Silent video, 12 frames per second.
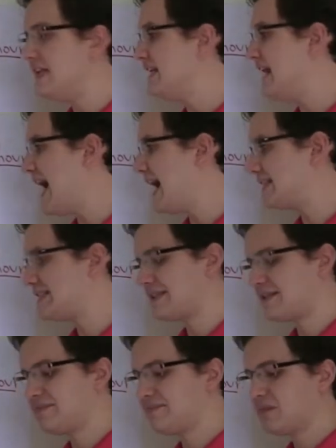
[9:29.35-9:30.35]
Yet,
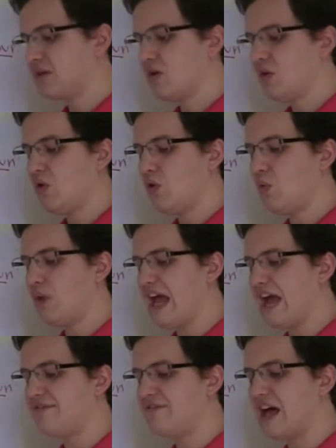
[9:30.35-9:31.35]
we
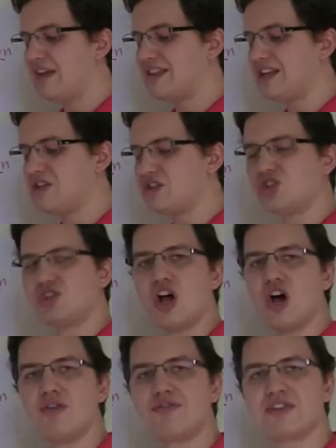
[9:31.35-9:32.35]
have nothing to
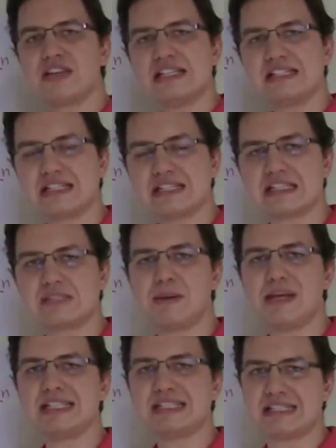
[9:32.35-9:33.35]
show for these
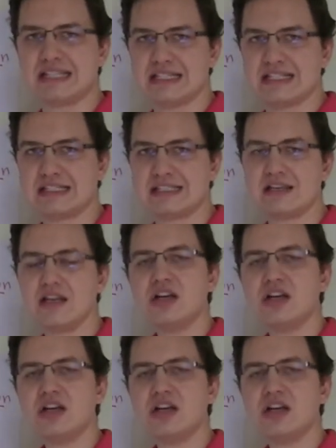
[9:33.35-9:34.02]
expenses.